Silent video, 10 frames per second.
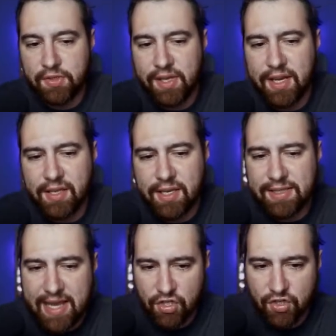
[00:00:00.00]
likely a
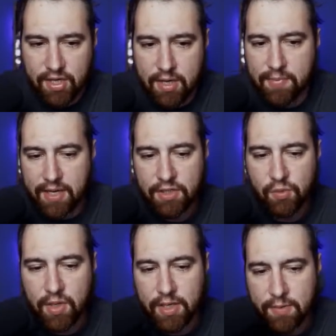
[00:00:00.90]
side strike, but I just
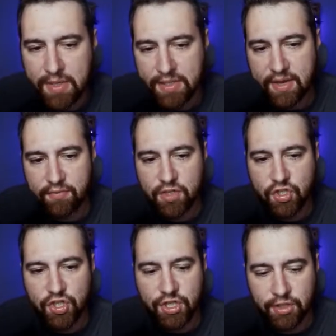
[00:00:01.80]
wanted to be safe in
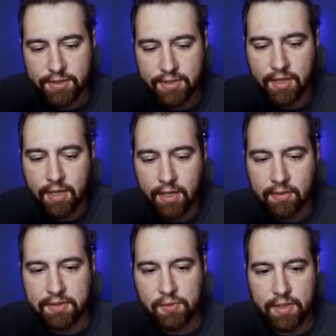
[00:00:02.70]
shields,
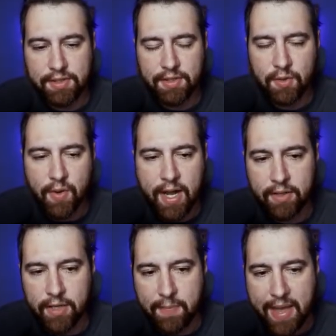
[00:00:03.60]
because once in a while
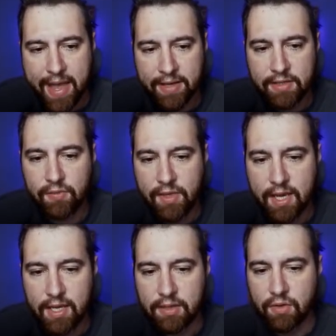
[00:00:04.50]
in the past they
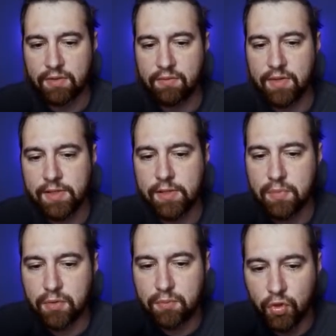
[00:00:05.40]
get those
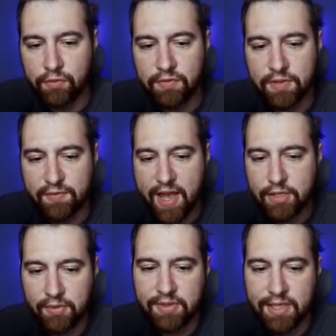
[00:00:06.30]
invincible moves, fast
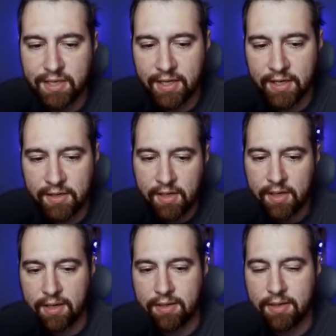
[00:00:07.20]
moves in there,
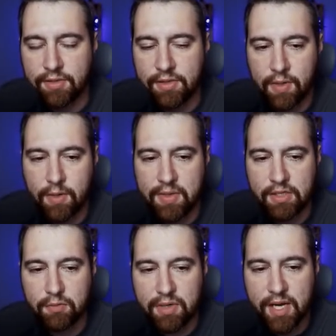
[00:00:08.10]
and I just don't want to be
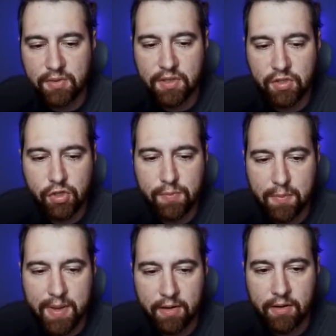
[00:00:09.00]
surprised with the
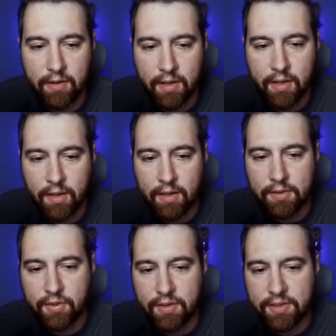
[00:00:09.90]
superpower.
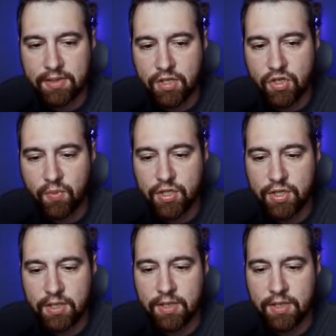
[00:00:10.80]
So in this situation,